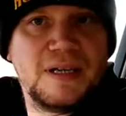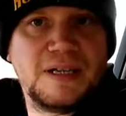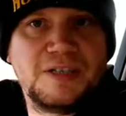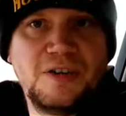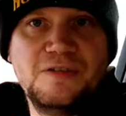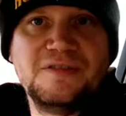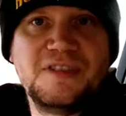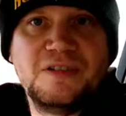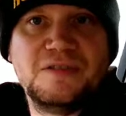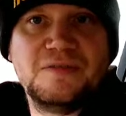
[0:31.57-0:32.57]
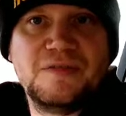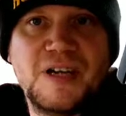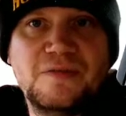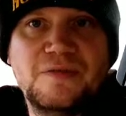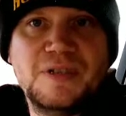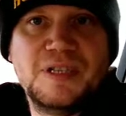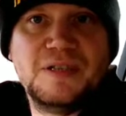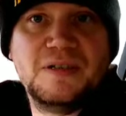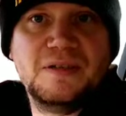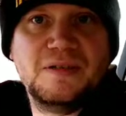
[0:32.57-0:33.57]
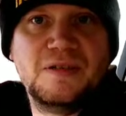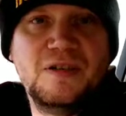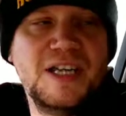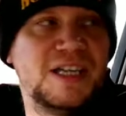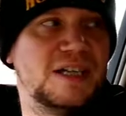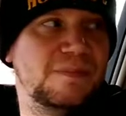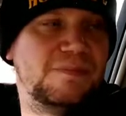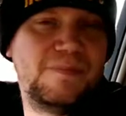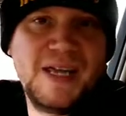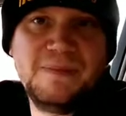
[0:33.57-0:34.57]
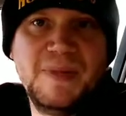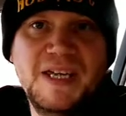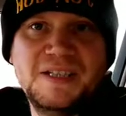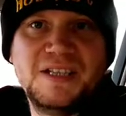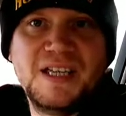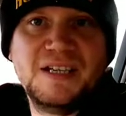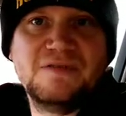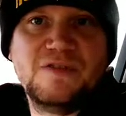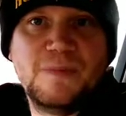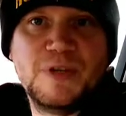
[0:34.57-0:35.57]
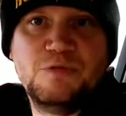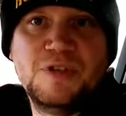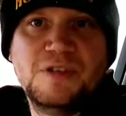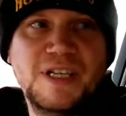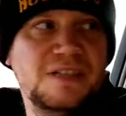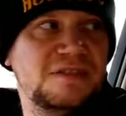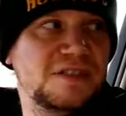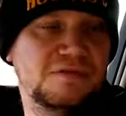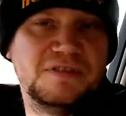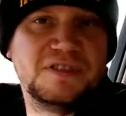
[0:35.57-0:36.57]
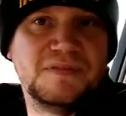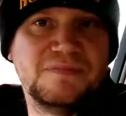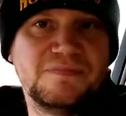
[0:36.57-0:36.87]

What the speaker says: it turns out that the leak might be getting in from the rear light seals.